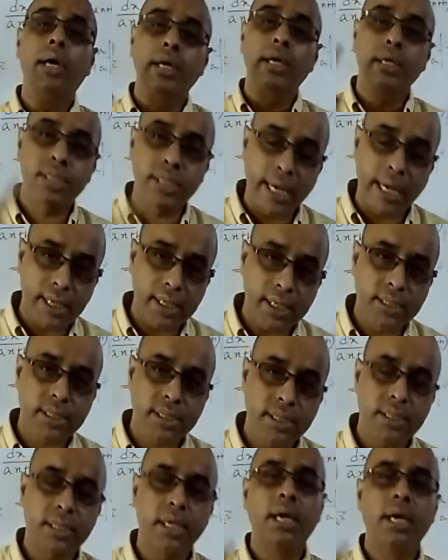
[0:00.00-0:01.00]

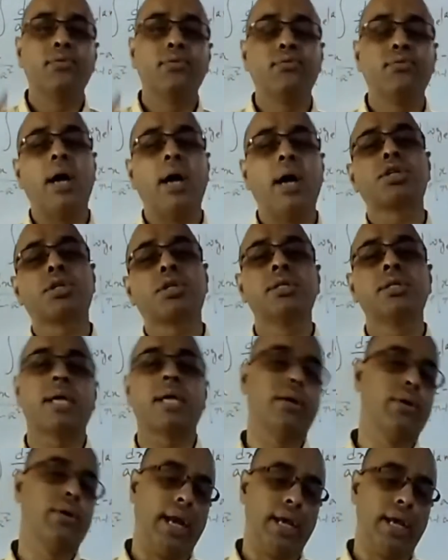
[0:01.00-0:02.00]
sets, functions
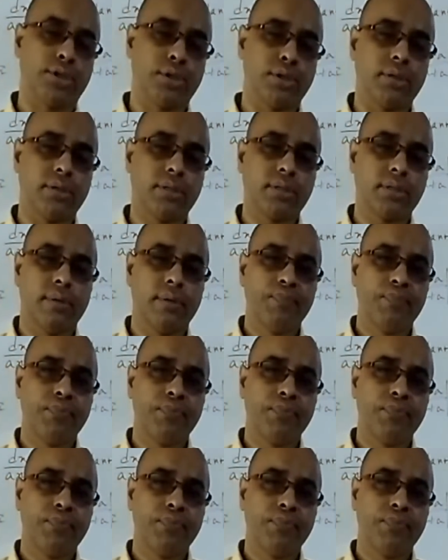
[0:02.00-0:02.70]
and relations.